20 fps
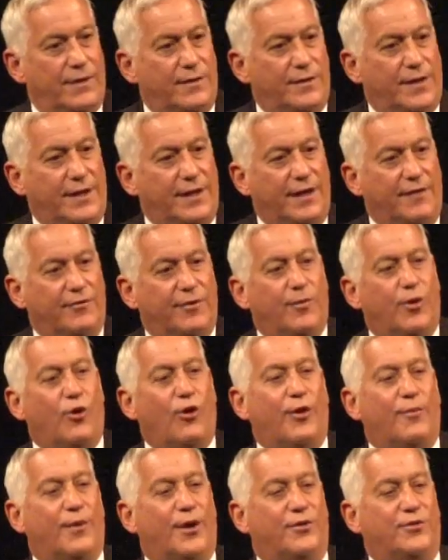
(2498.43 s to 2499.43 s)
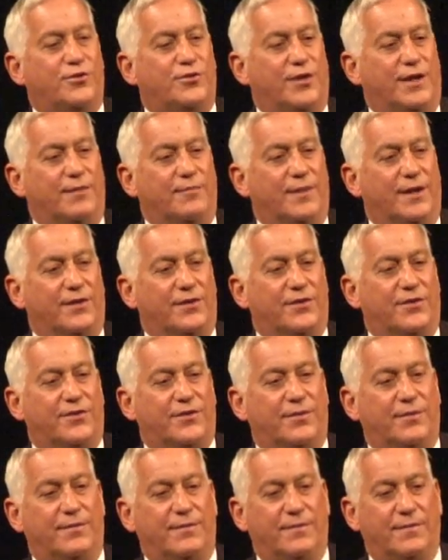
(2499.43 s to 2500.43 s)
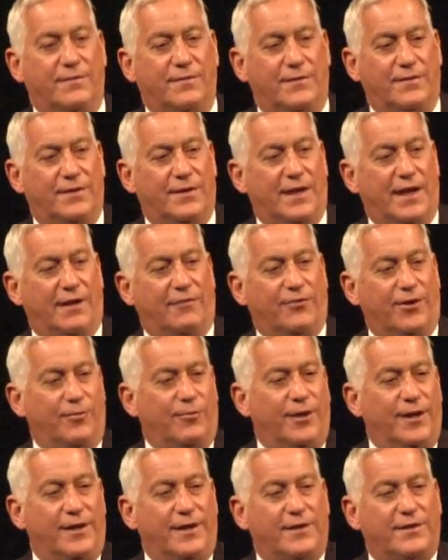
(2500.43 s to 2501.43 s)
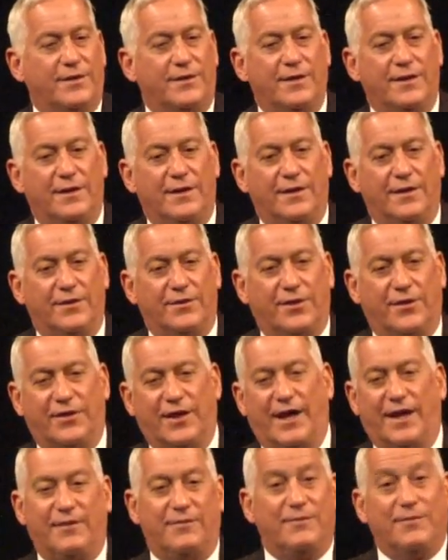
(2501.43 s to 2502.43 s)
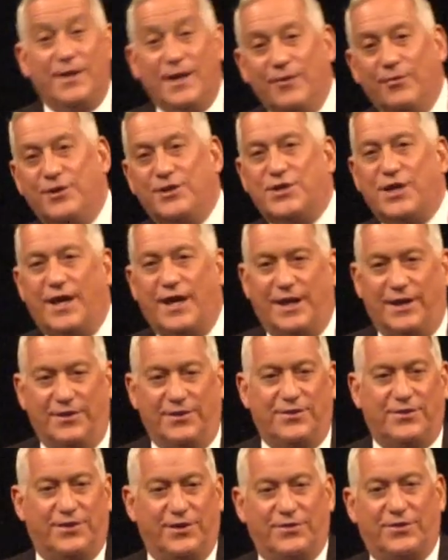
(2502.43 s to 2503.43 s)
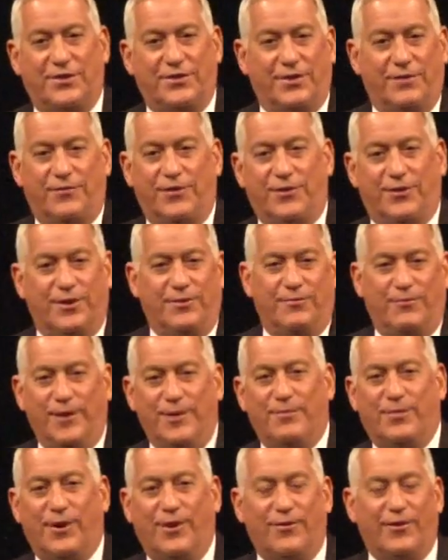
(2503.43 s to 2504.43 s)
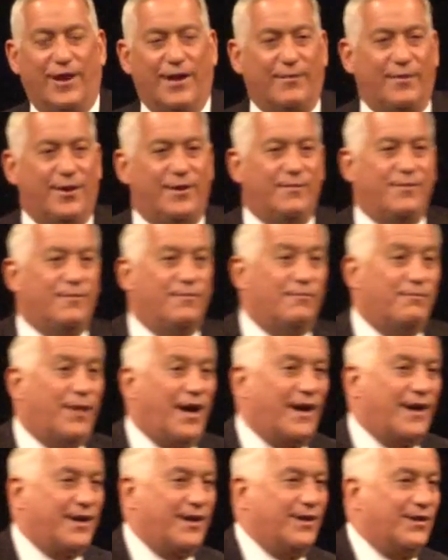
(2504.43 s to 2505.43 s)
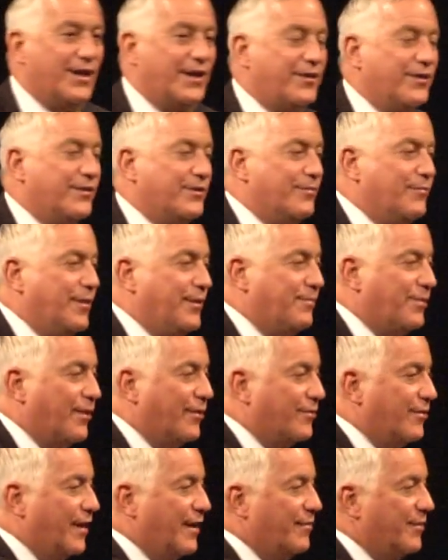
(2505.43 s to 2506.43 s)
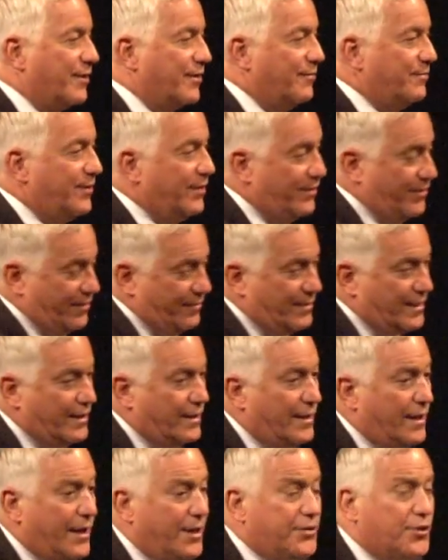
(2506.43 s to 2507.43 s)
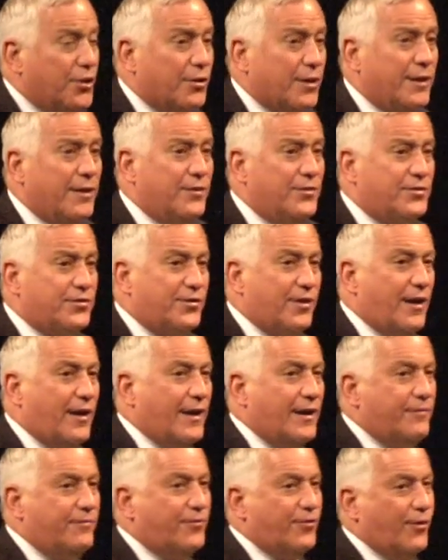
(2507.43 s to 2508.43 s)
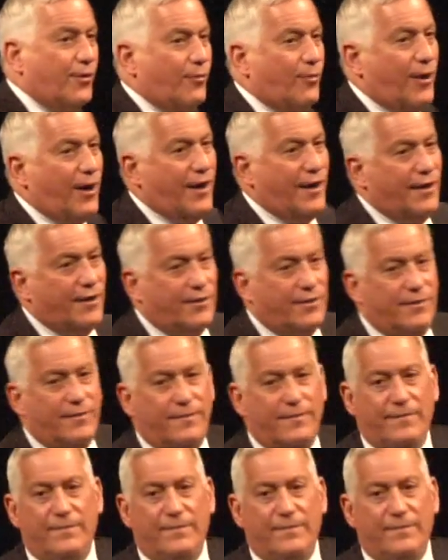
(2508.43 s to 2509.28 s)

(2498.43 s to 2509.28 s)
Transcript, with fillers: They gave him hormone treatments every week so that he would change, just as if you could reprogram a body like you could reprogram a computer. He took it in stride for a while,